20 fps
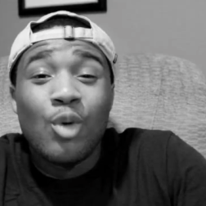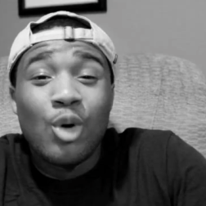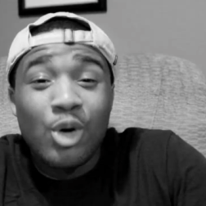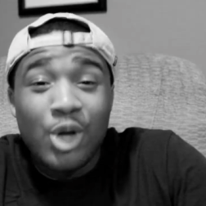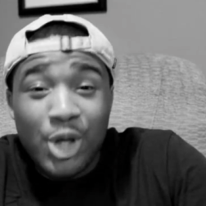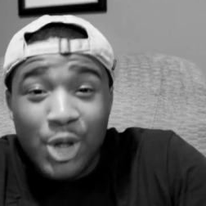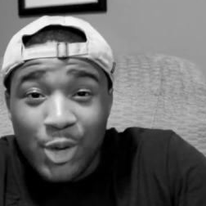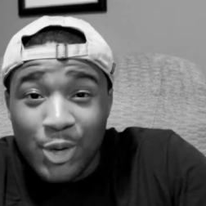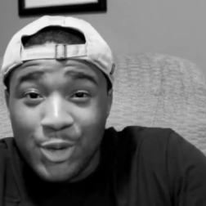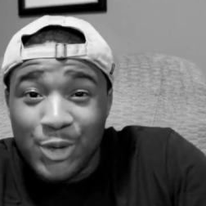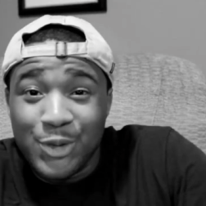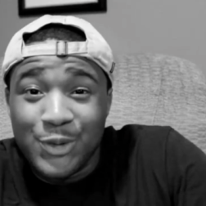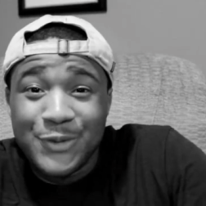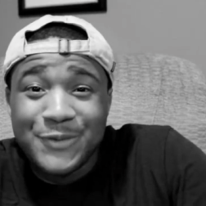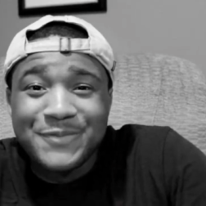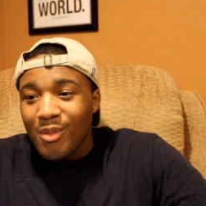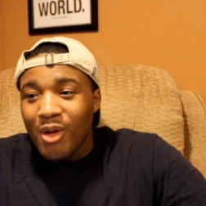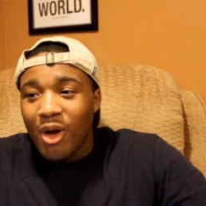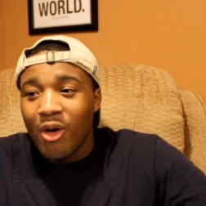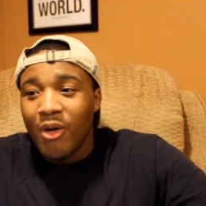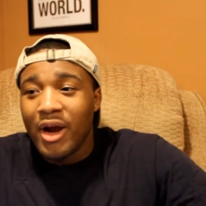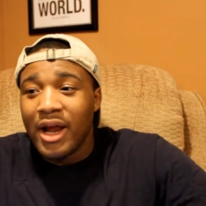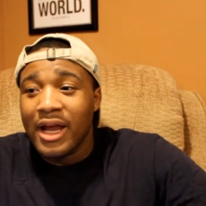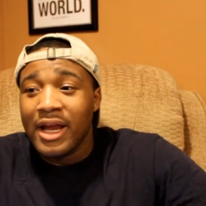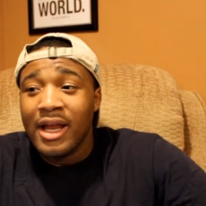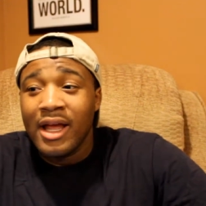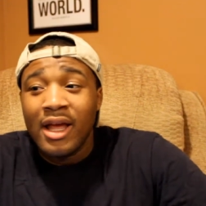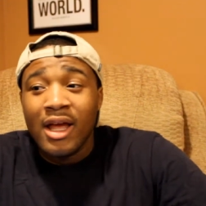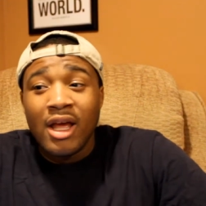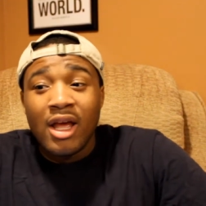will kill you,
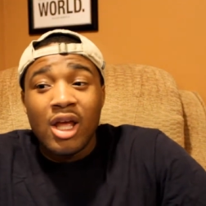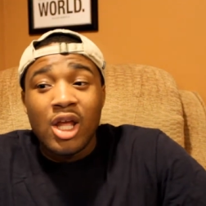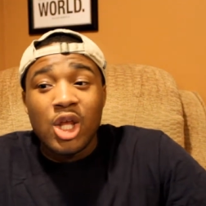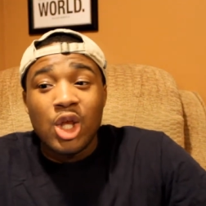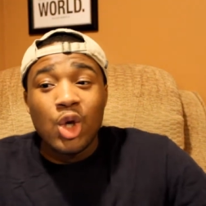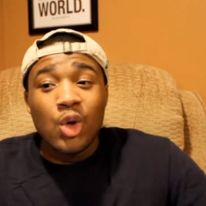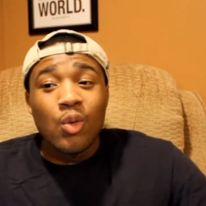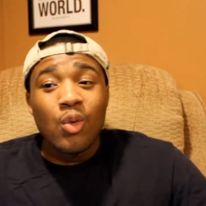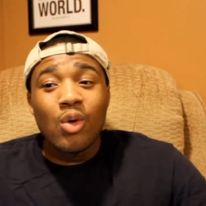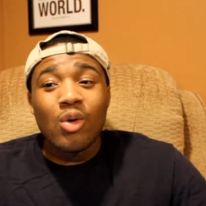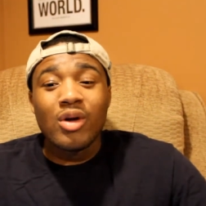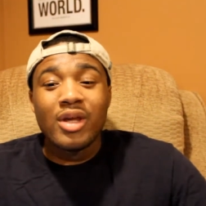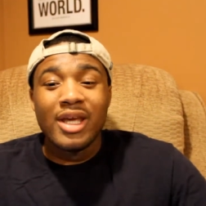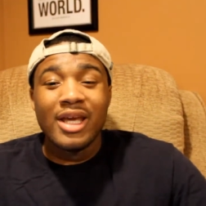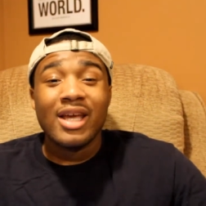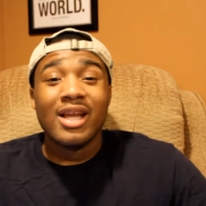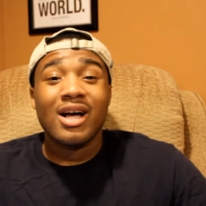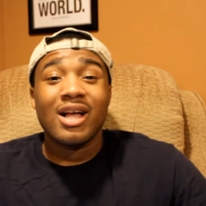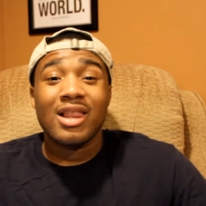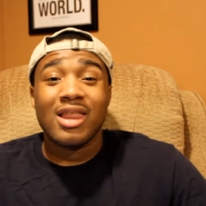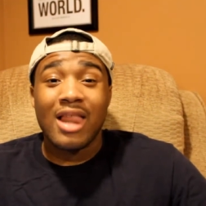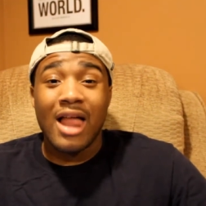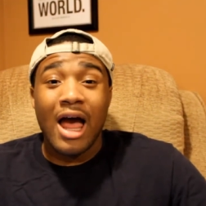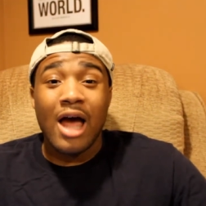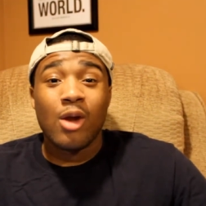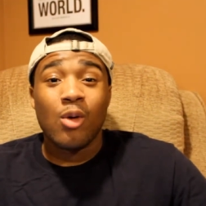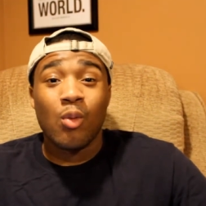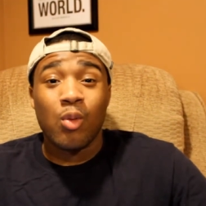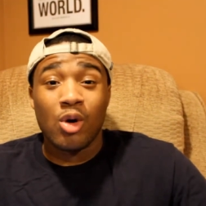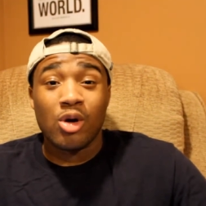alright? You will get a
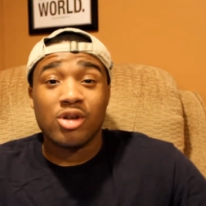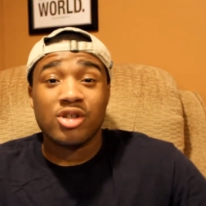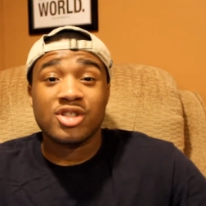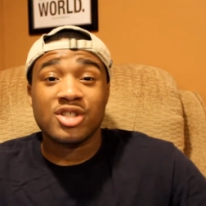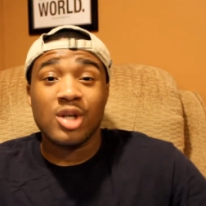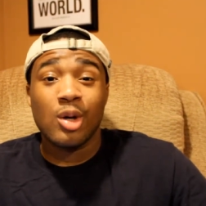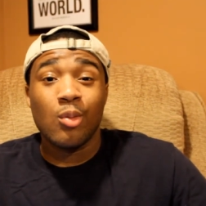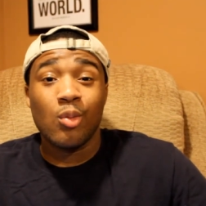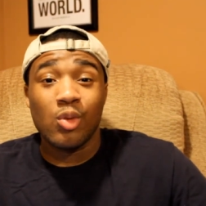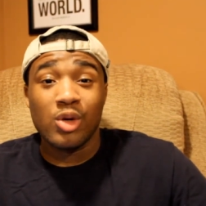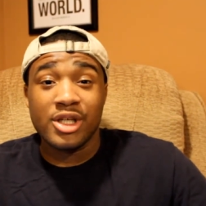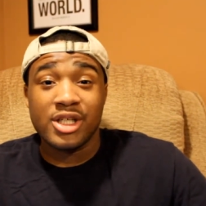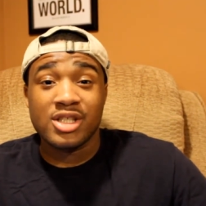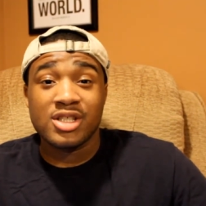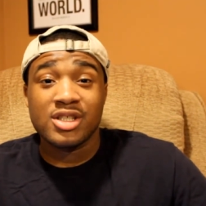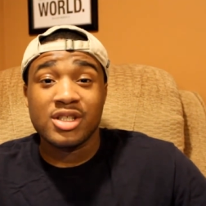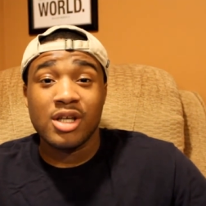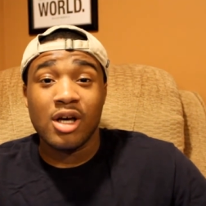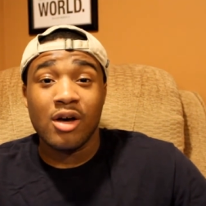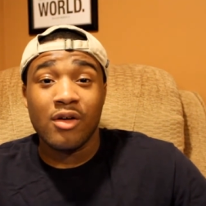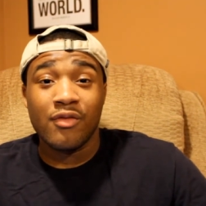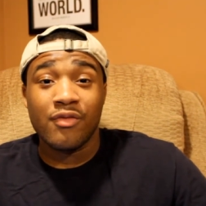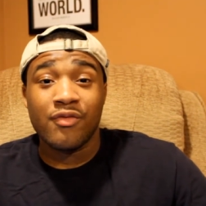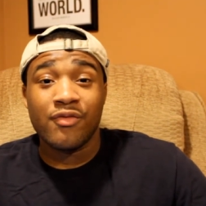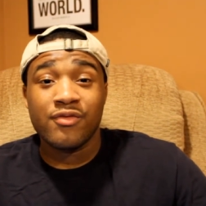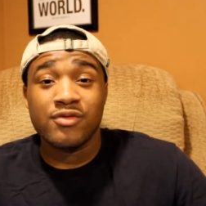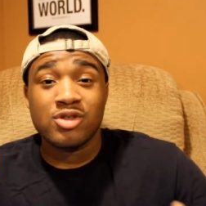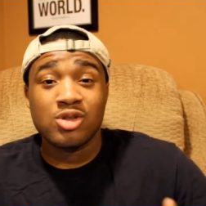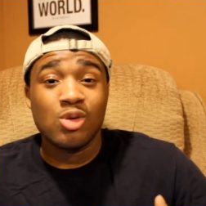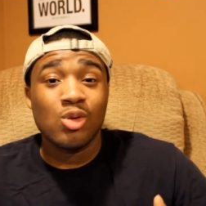lot of work some weeks of
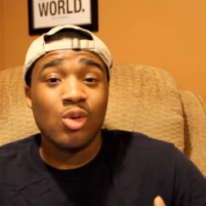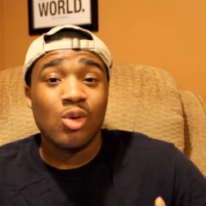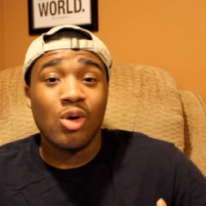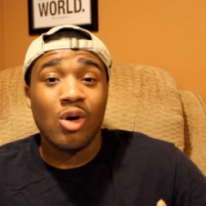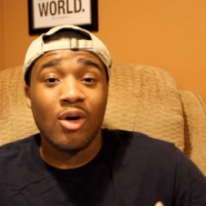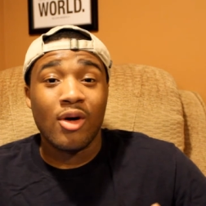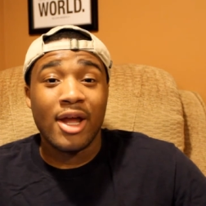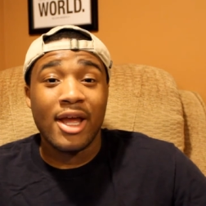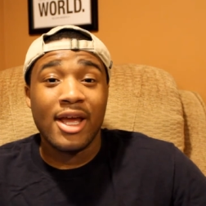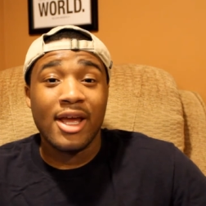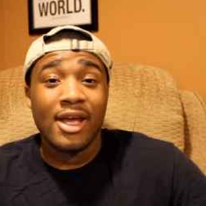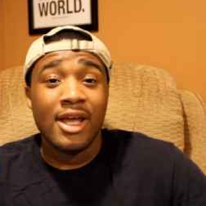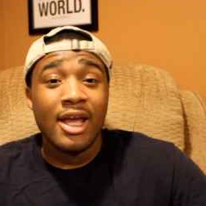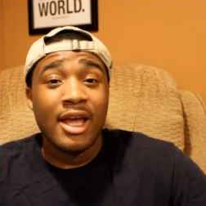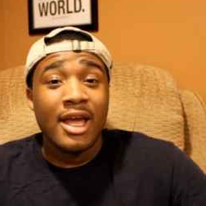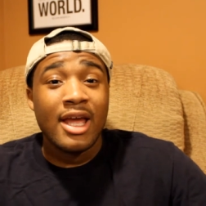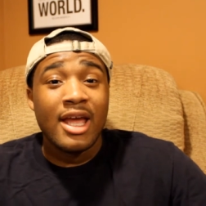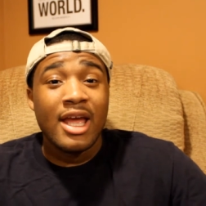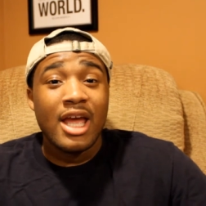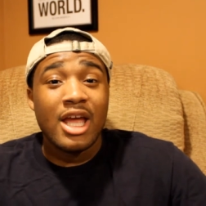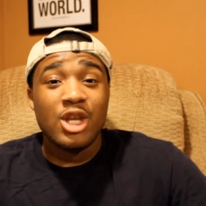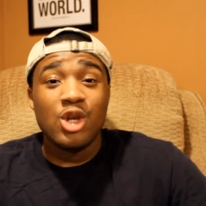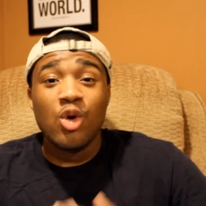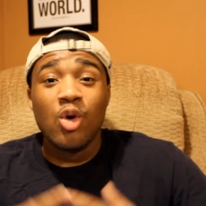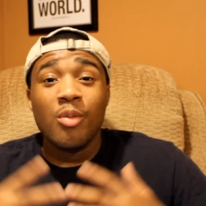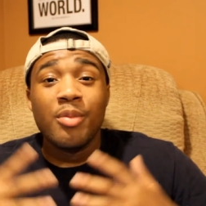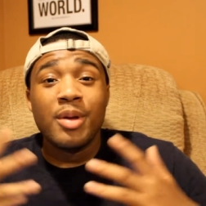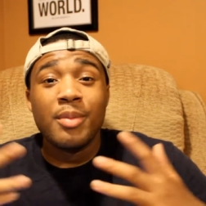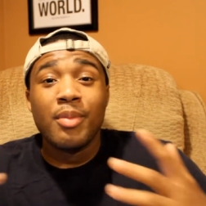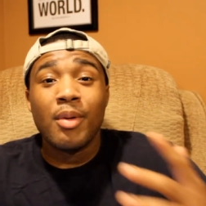school, okay? And
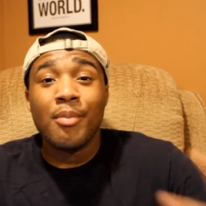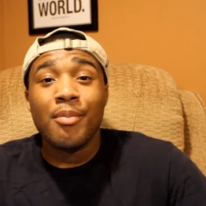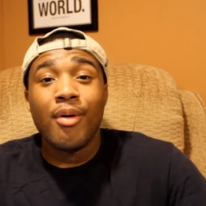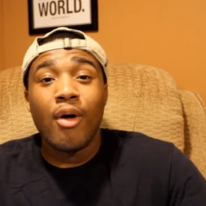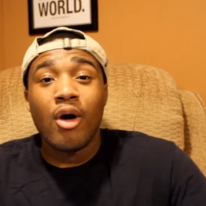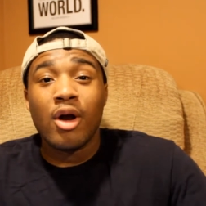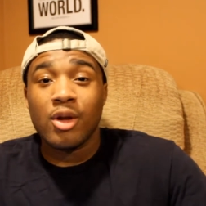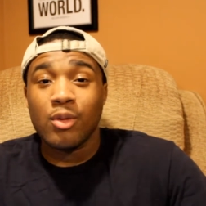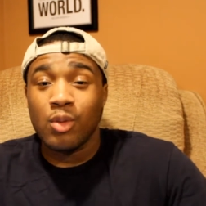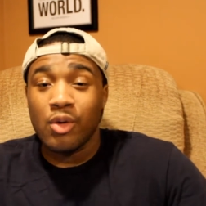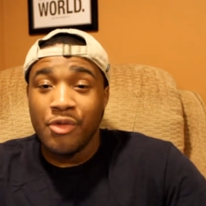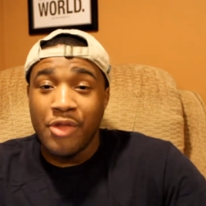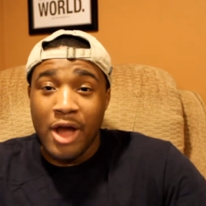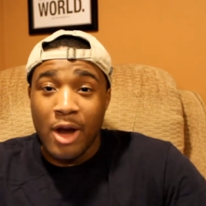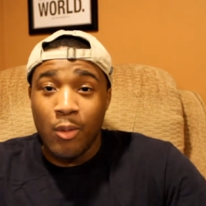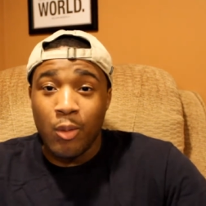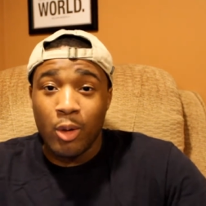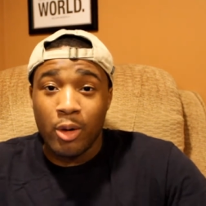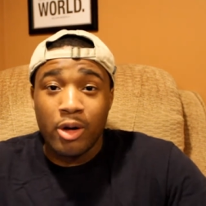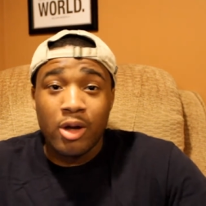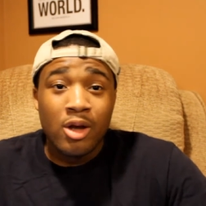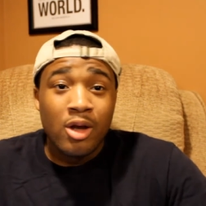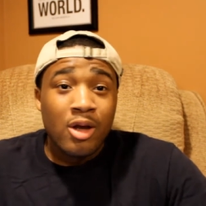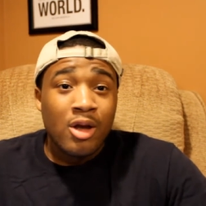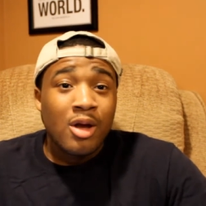you'll be bombarded with that work.